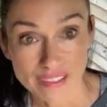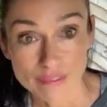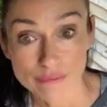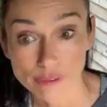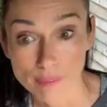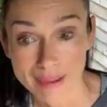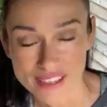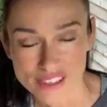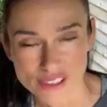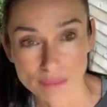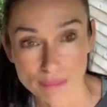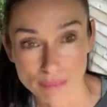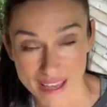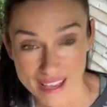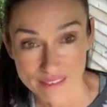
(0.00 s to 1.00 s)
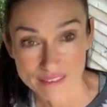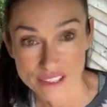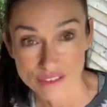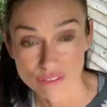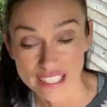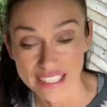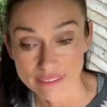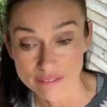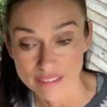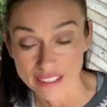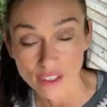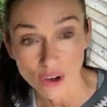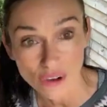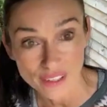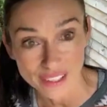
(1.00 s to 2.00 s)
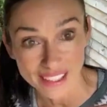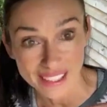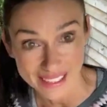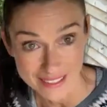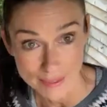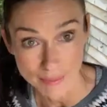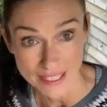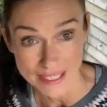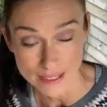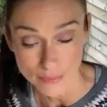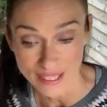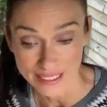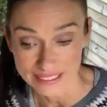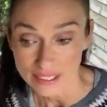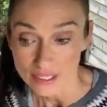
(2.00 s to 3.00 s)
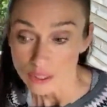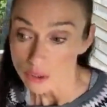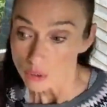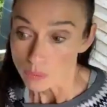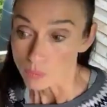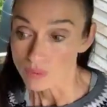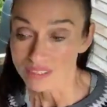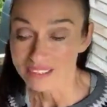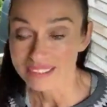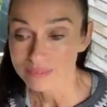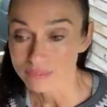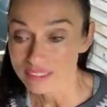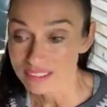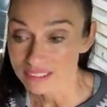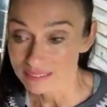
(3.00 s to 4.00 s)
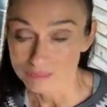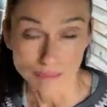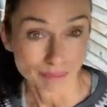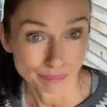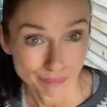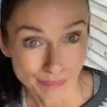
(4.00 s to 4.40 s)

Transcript: inflammation and pain relieving oil in the beeswax will